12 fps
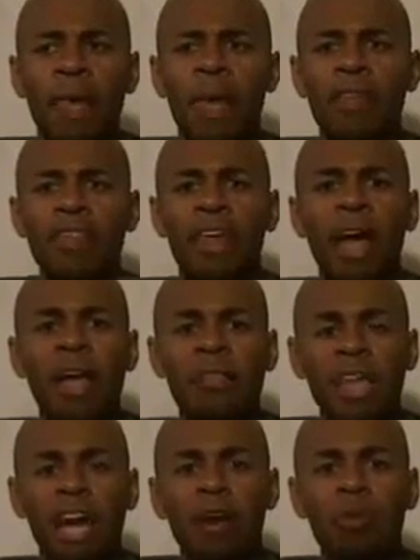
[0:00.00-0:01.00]
And
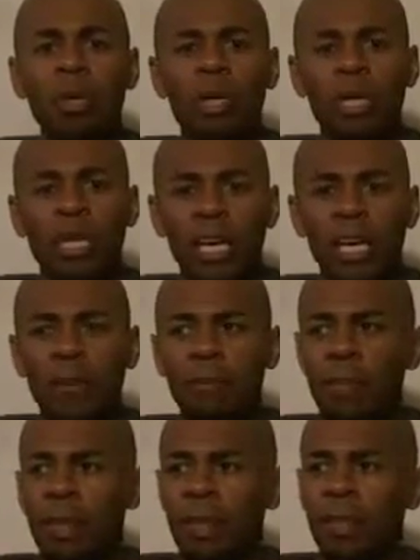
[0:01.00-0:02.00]
that's how we
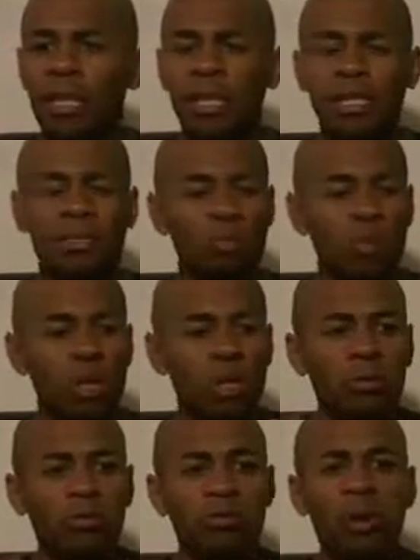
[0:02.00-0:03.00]
get this
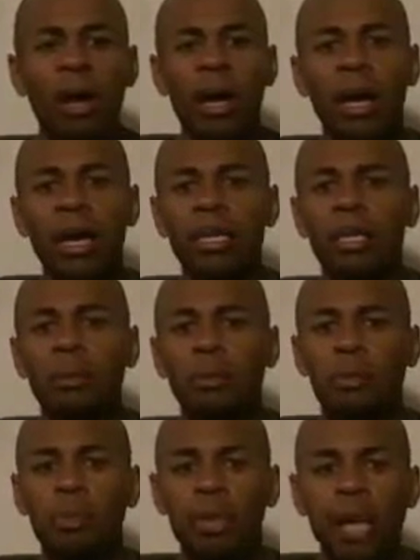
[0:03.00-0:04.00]
real fine,
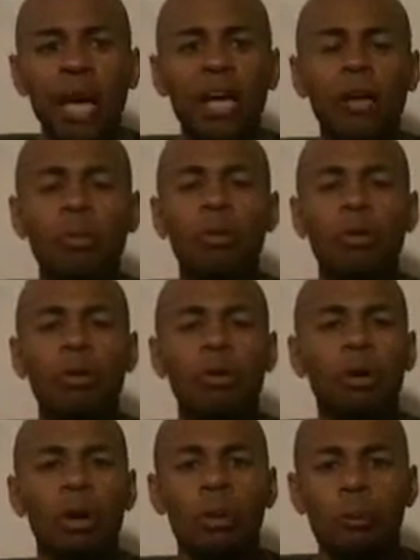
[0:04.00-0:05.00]

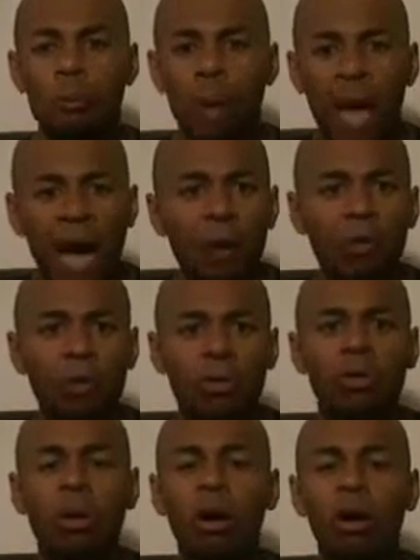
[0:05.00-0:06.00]
pliable
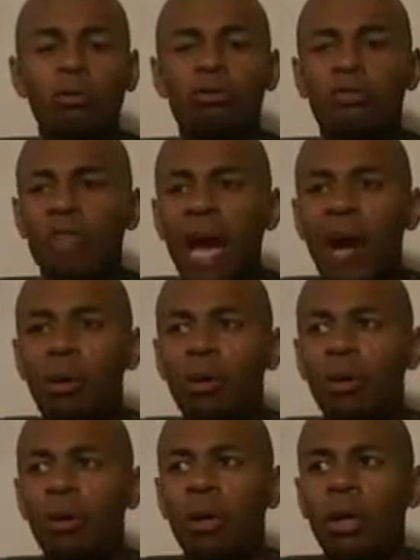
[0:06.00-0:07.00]
powder called
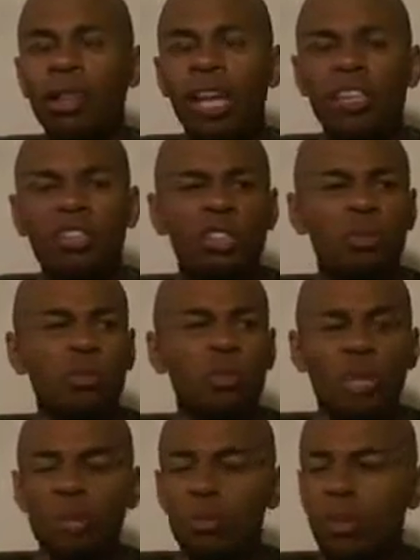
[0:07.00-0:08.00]
flour that you can
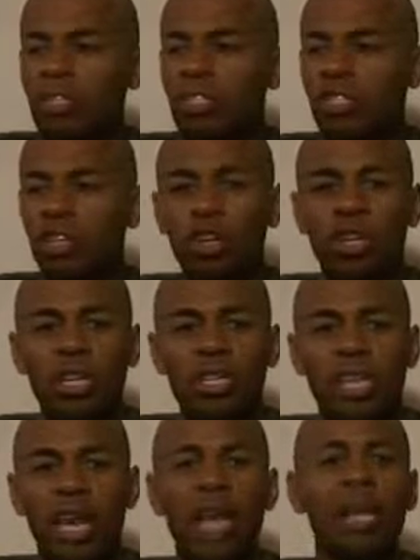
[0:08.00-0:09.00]
pretty much turn
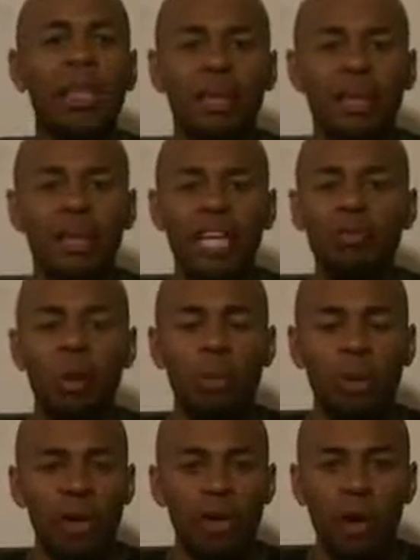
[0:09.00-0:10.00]
into anything. That's why
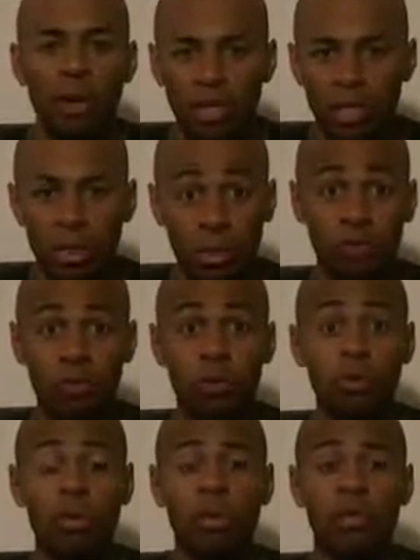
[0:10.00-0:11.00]
we have all these new
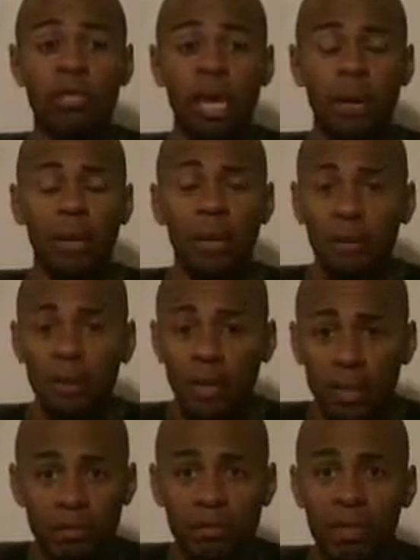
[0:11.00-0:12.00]
foods all the time,
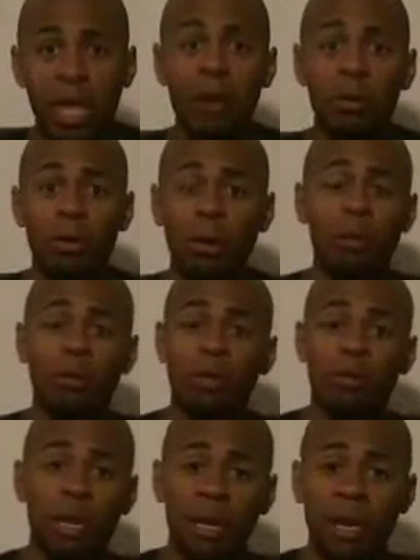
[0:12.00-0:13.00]
because flour, I mean, you
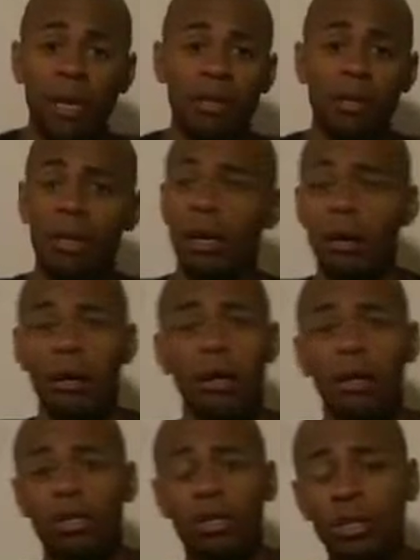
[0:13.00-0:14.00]
can make anything,
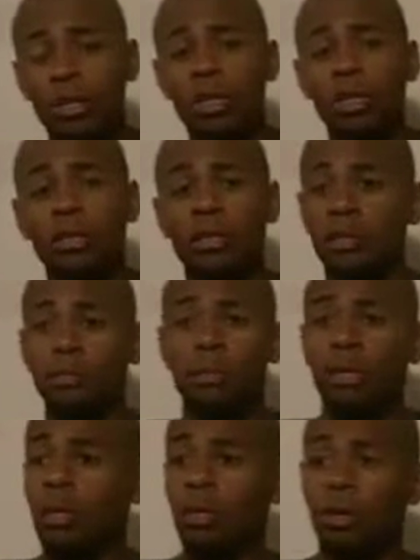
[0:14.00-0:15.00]
cookies and,
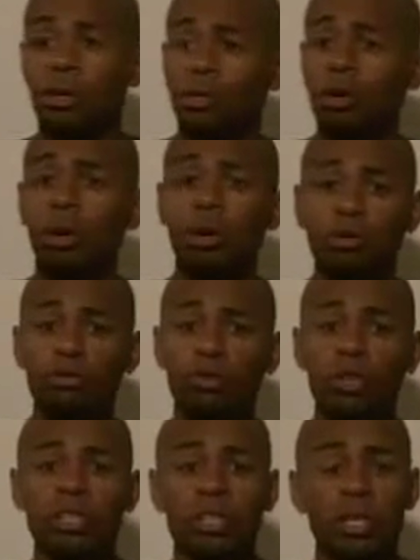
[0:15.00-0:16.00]

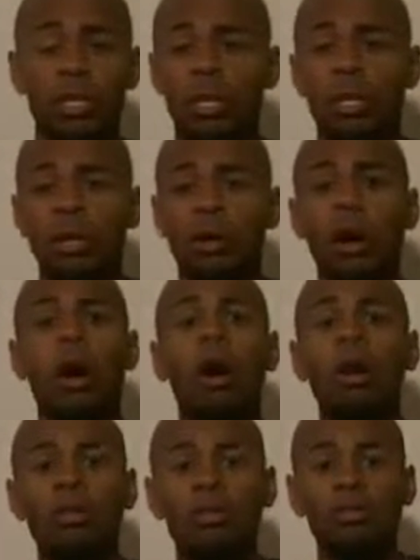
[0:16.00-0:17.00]
goldfish and
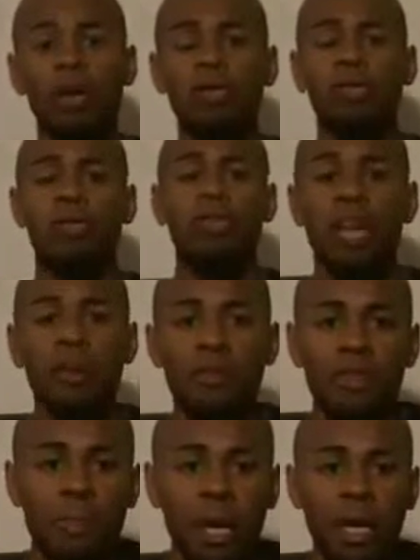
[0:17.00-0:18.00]
all this crazy
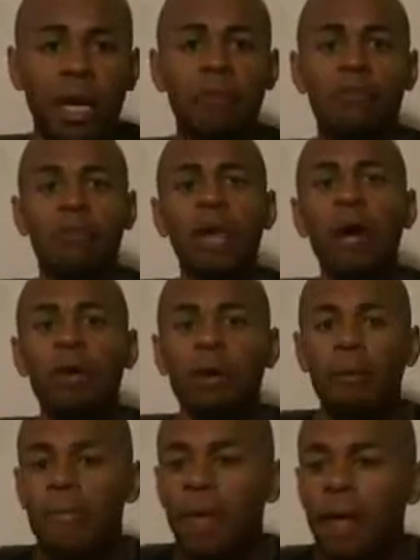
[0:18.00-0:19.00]
stuff is made out of flour.